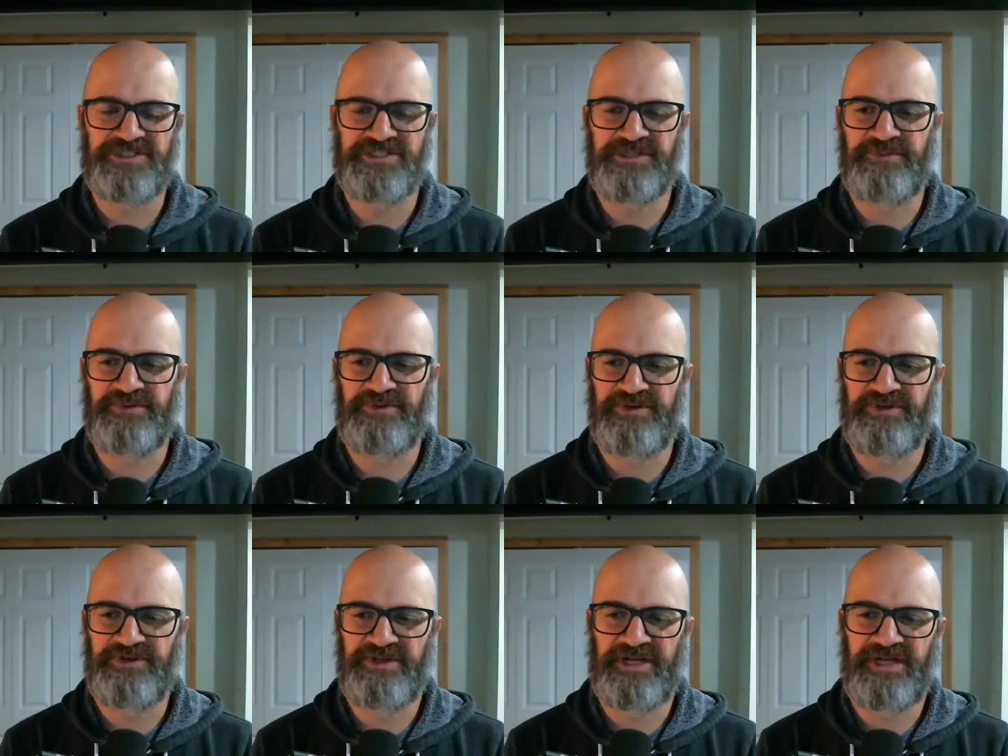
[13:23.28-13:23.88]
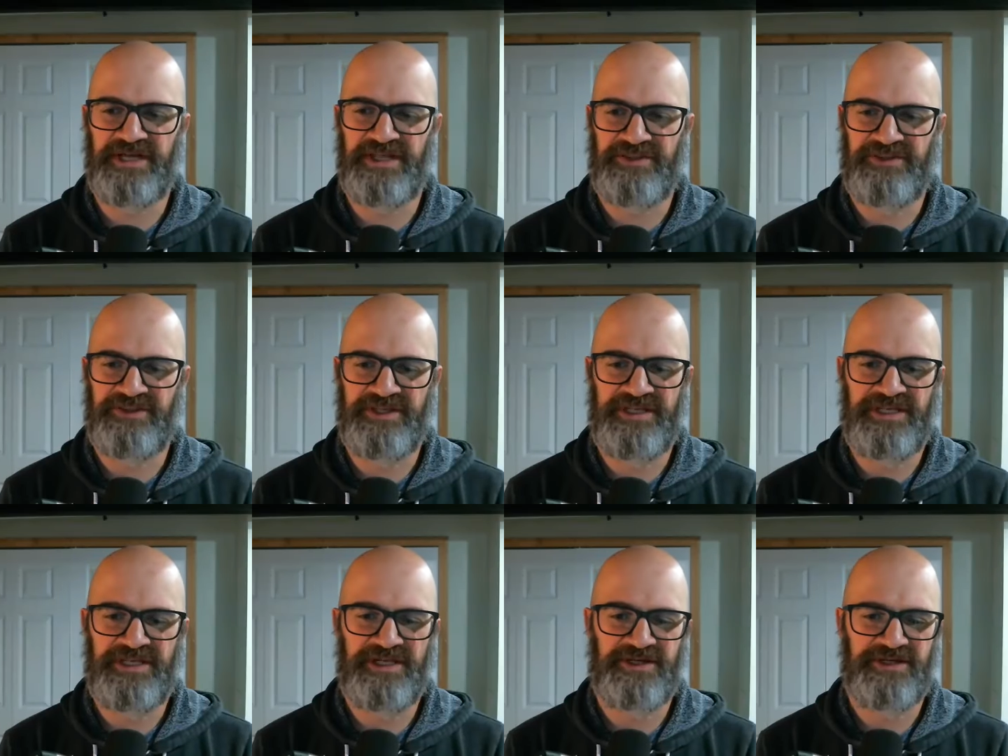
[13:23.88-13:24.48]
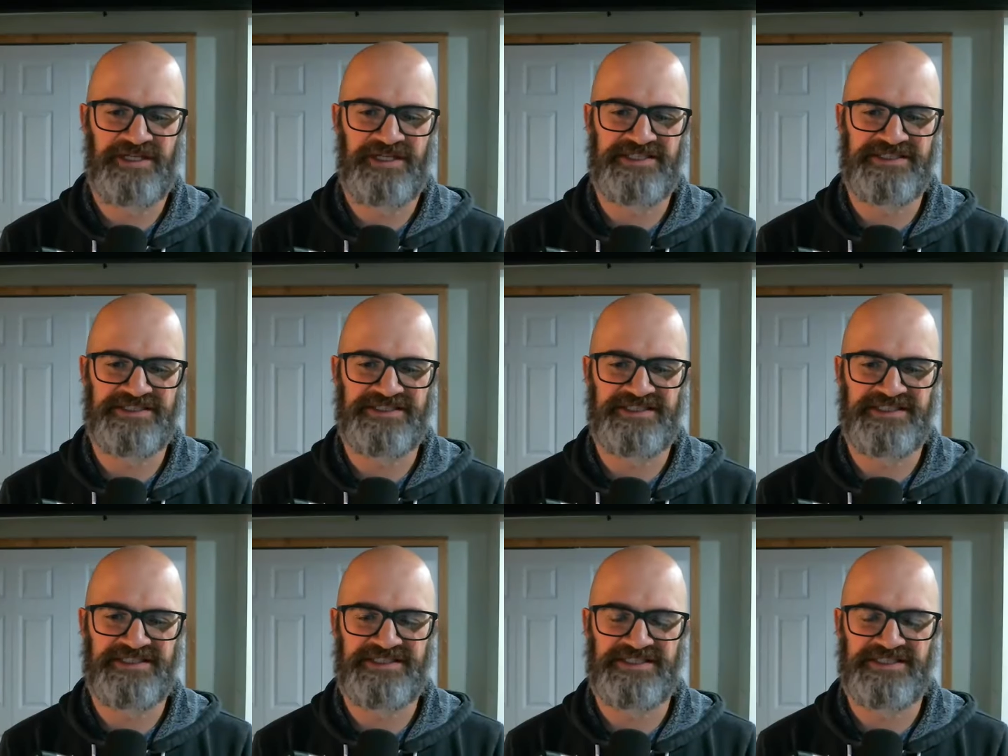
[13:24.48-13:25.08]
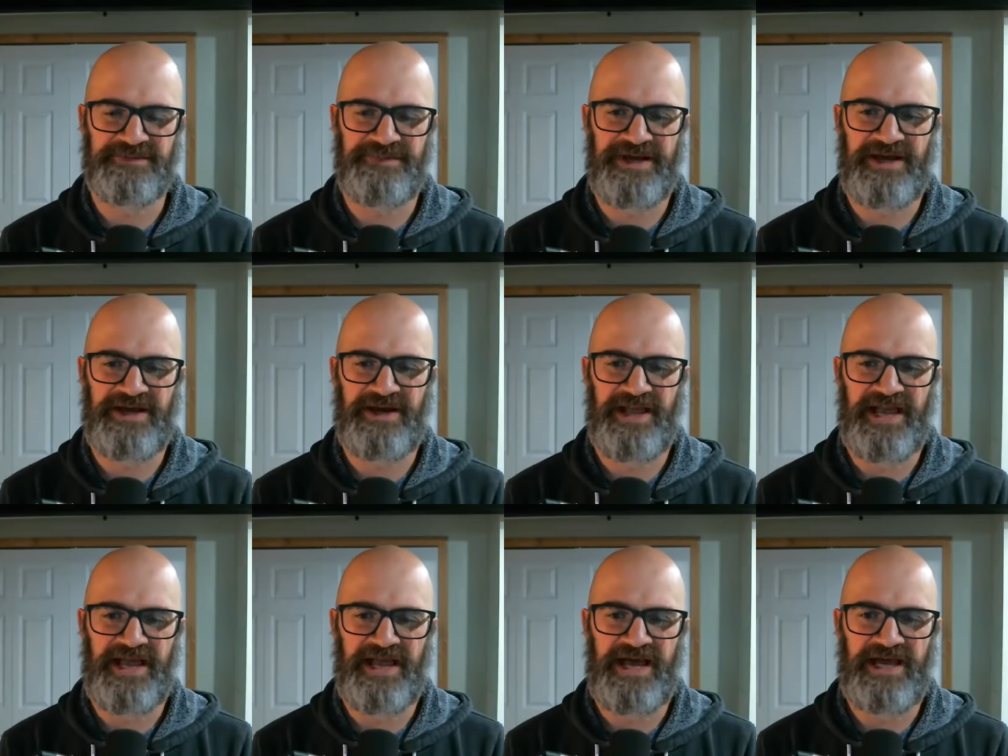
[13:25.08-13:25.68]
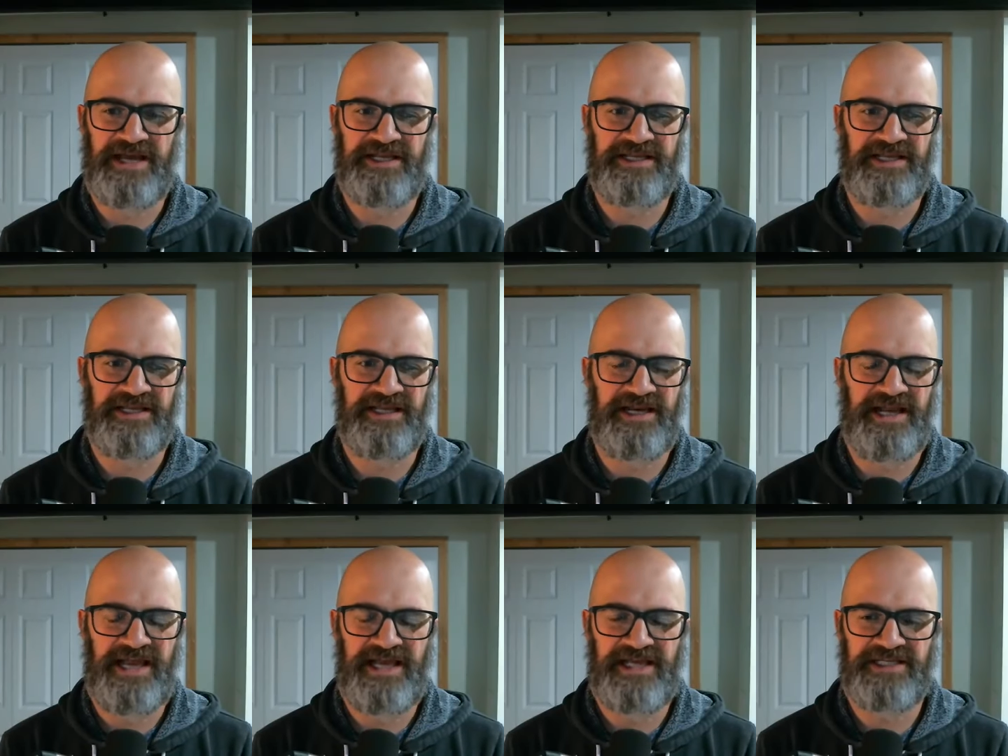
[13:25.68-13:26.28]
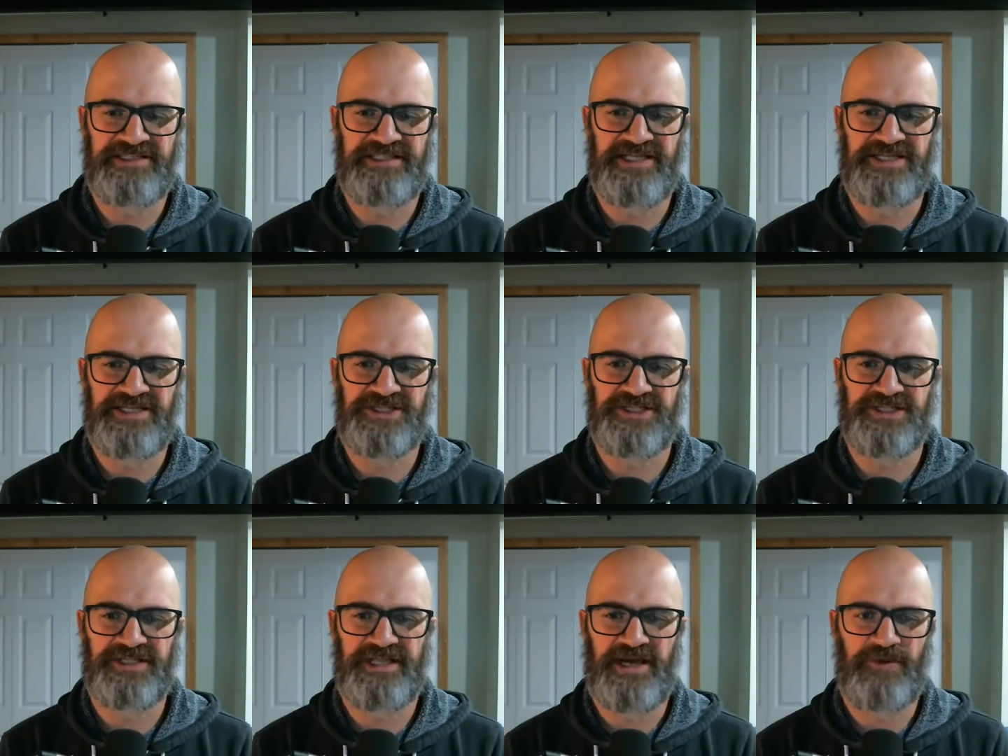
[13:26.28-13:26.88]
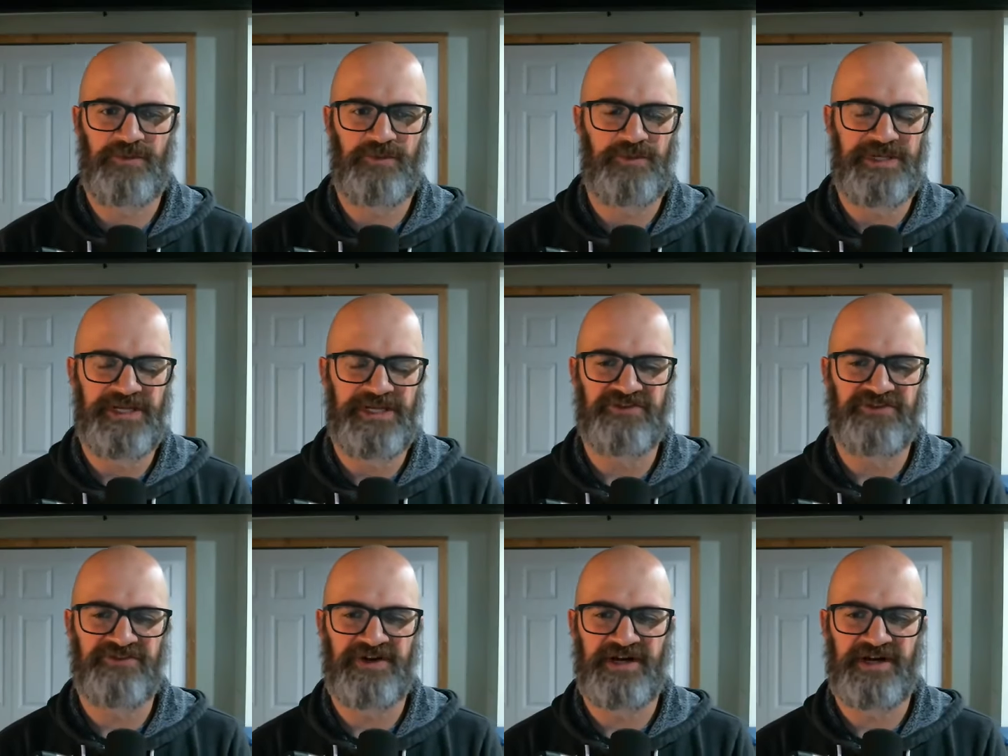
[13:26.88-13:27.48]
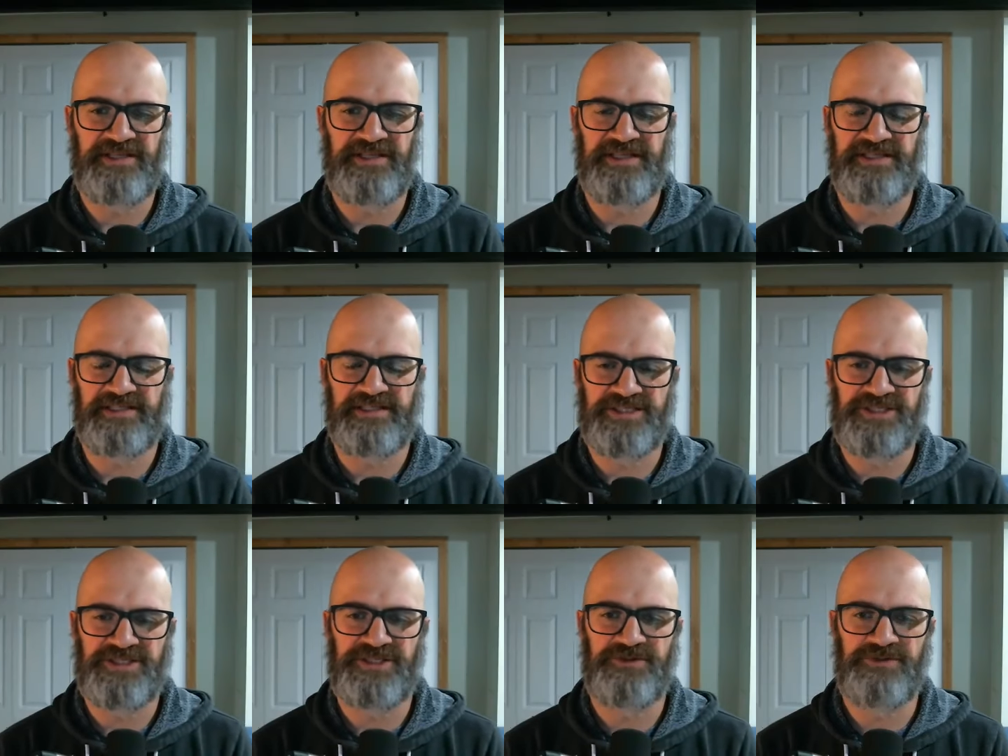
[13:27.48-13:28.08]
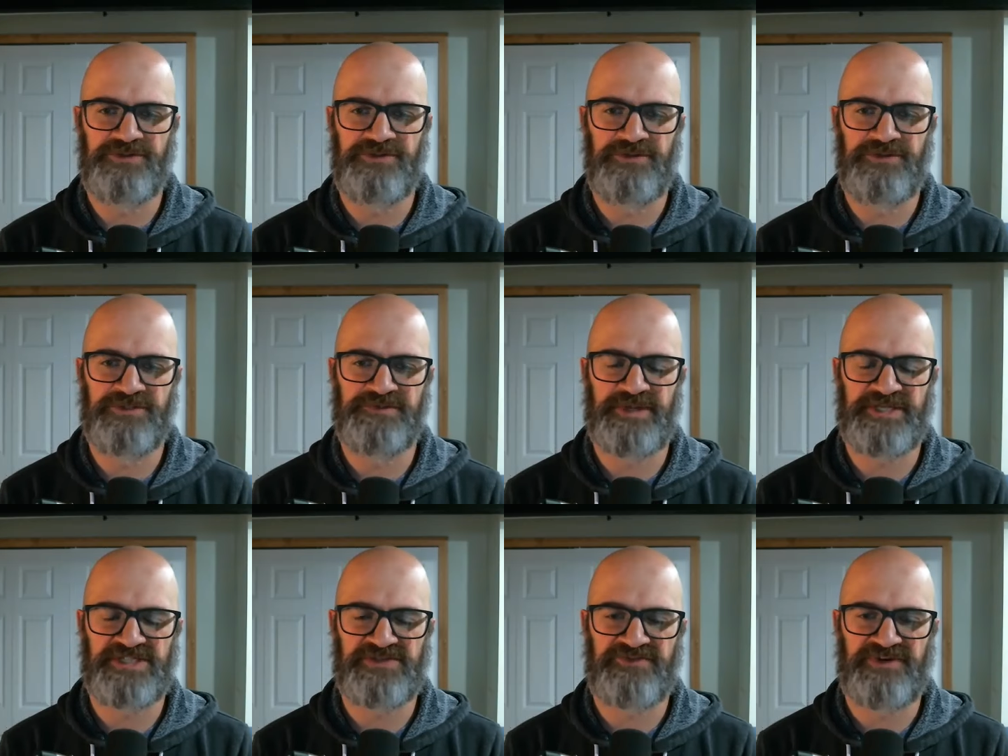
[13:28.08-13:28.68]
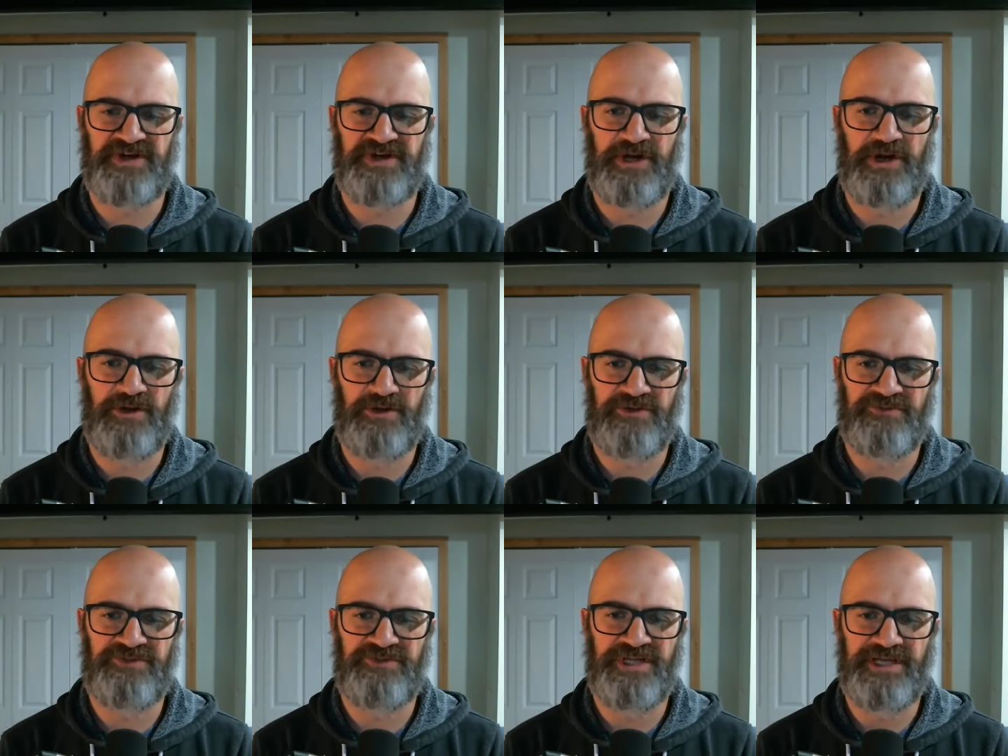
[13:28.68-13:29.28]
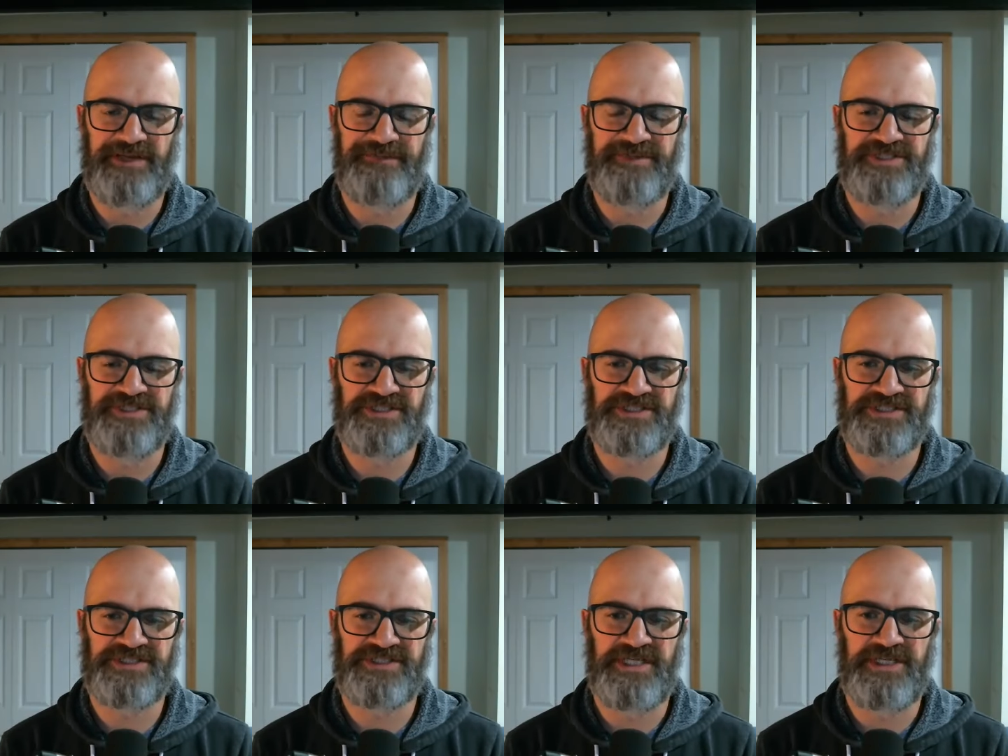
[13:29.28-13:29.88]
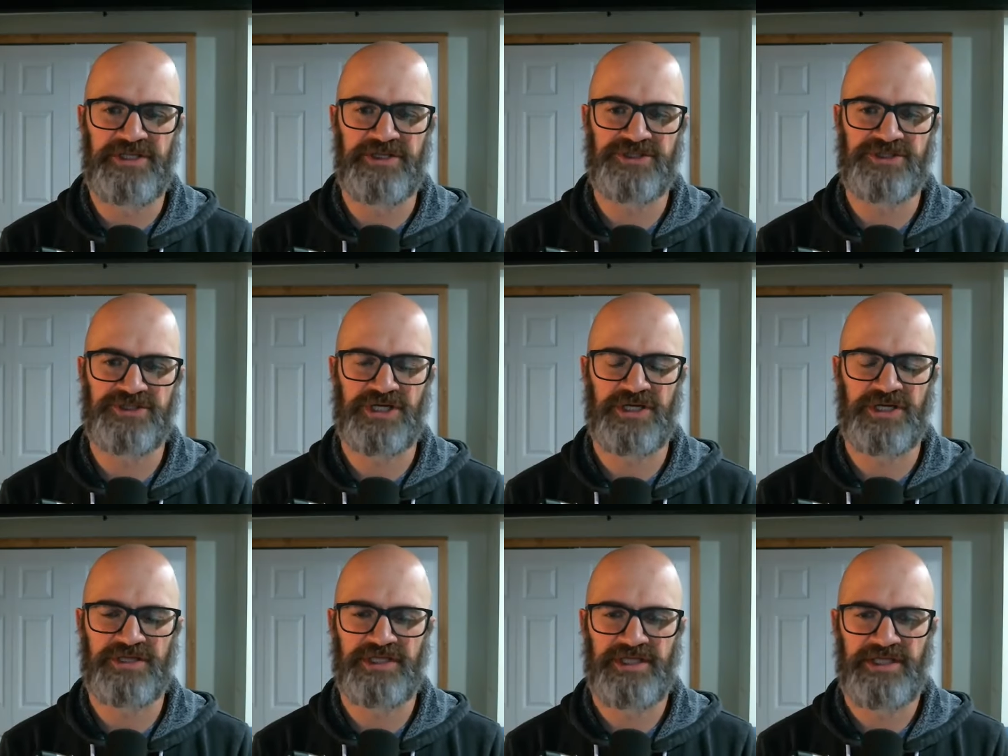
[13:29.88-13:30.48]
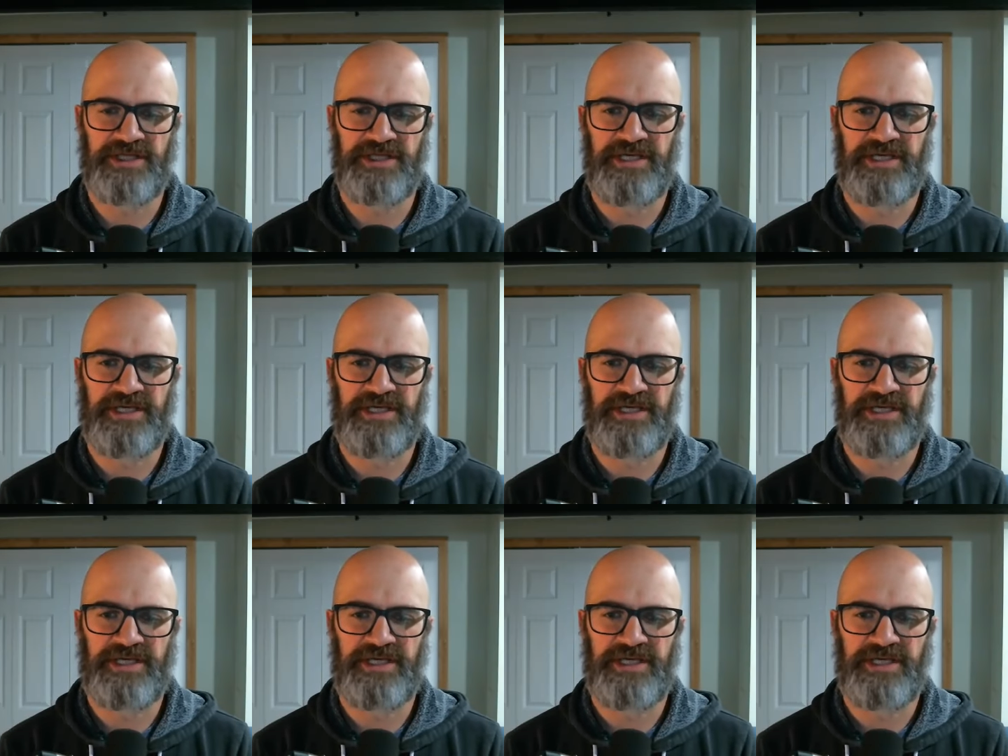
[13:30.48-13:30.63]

simple thing here is this is about adding an annotation that we define that lets you specify all of the images in your chart,